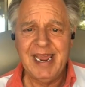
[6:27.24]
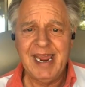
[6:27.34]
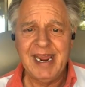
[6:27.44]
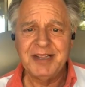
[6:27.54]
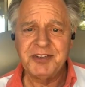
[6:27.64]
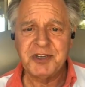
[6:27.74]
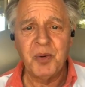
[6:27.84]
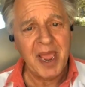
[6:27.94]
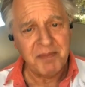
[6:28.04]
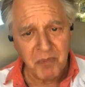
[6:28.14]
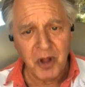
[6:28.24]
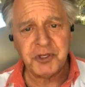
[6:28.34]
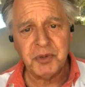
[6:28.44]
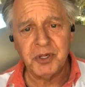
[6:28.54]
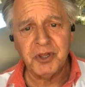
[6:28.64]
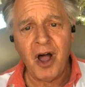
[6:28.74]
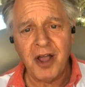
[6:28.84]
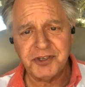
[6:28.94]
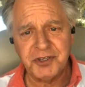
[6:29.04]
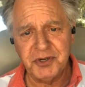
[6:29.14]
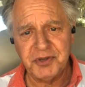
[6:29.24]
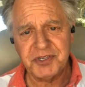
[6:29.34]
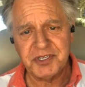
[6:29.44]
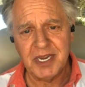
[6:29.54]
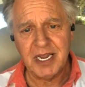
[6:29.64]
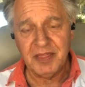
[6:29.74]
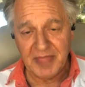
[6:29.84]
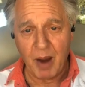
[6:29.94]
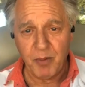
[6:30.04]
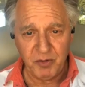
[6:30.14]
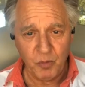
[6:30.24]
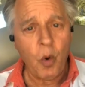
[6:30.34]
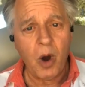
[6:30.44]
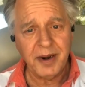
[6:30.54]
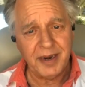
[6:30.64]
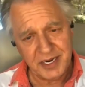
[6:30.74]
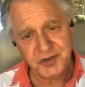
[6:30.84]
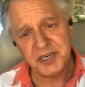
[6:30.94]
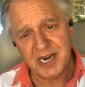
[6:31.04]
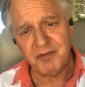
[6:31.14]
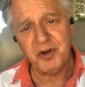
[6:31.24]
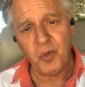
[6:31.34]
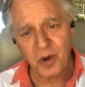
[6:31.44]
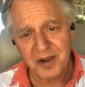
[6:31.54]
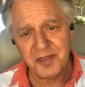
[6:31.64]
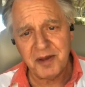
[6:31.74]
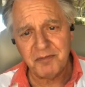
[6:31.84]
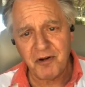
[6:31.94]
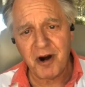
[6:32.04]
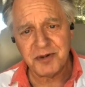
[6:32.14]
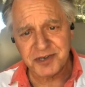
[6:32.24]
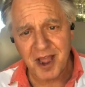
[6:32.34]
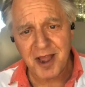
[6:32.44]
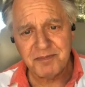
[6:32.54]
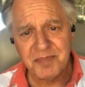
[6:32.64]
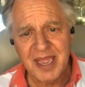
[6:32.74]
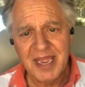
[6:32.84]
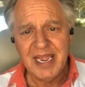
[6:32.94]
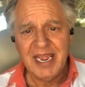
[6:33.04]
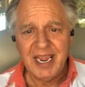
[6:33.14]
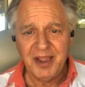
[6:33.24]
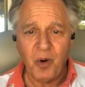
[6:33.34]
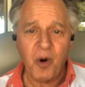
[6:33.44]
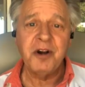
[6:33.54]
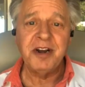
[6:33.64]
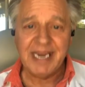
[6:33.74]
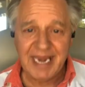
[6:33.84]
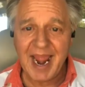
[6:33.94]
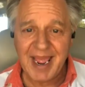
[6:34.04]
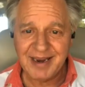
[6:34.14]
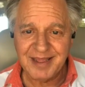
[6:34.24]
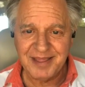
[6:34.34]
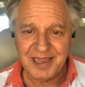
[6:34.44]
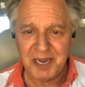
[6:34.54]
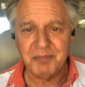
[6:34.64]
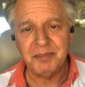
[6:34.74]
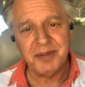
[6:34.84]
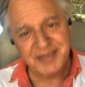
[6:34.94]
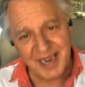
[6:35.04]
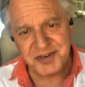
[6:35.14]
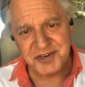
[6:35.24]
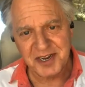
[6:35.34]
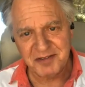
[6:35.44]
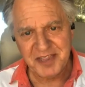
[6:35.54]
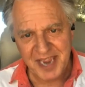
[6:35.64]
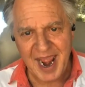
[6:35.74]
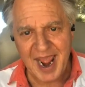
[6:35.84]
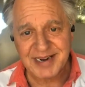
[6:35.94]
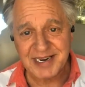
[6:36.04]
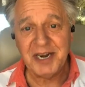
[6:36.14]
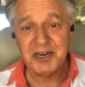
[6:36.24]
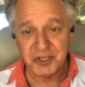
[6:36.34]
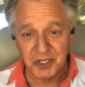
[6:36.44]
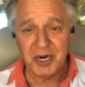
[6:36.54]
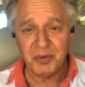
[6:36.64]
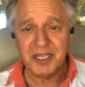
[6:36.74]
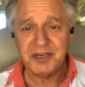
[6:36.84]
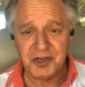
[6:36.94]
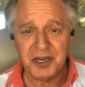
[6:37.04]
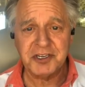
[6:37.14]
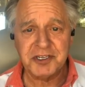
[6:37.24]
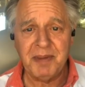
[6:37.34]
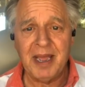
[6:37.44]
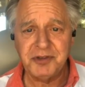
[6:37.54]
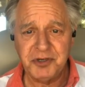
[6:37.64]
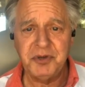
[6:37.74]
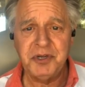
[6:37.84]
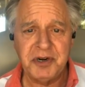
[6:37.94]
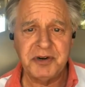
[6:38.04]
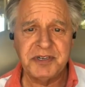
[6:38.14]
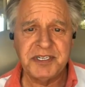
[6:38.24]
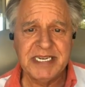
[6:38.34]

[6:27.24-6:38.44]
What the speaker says: And so we had multiple lawsuits that we won, each and every one of them, Farmer Tom, in order to get the implementation of the act. And it literally took us about 2 years.